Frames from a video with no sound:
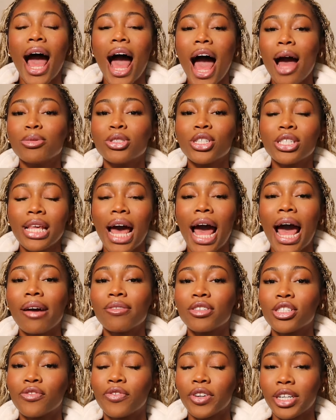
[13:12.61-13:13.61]
I
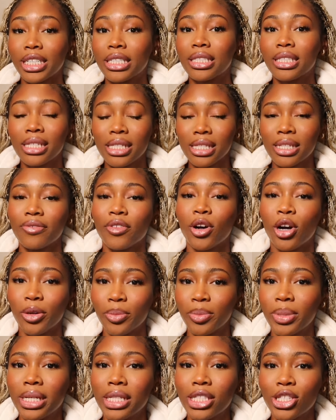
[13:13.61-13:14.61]
have just very sensitive
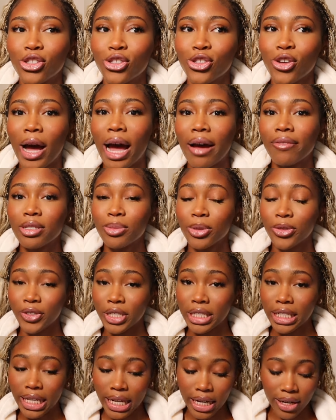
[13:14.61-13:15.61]
armpits, so I have to be
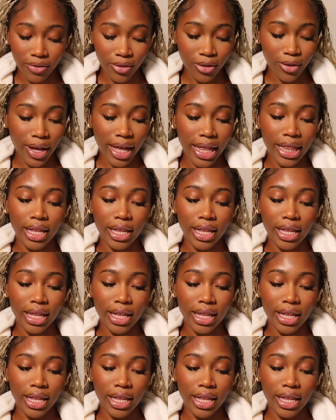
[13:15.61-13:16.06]
really careful.